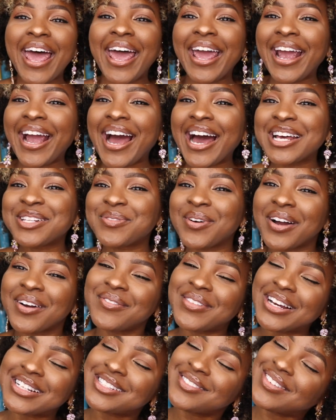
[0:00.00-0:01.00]
Hey guys,
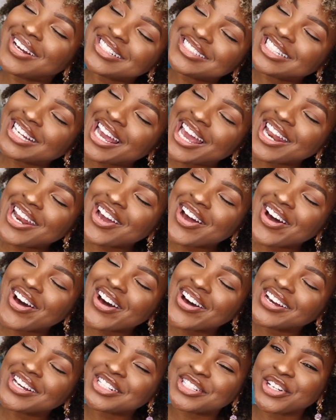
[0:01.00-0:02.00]
welcome back to my
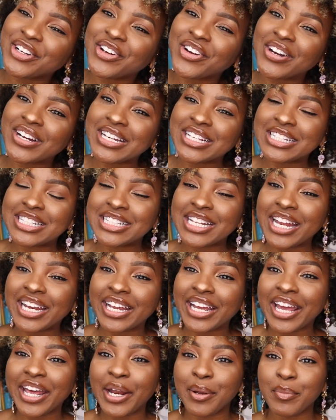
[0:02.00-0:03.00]
channel. It's your girl
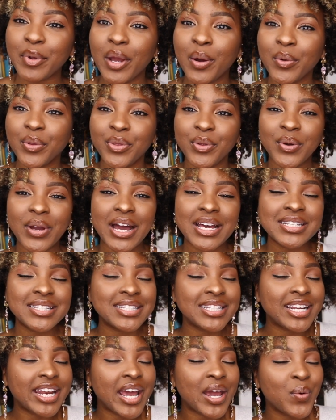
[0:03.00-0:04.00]
Kensthetic and I'm here with you guys
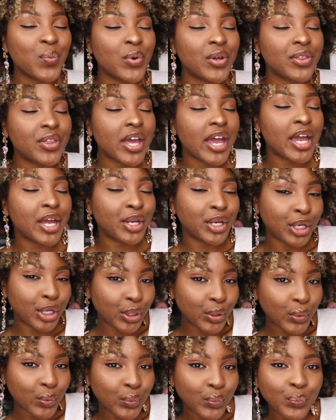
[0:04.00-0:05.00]
today with a
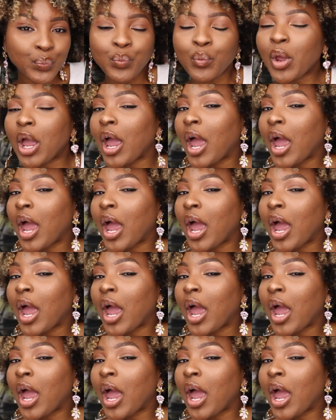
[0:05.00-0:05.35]
new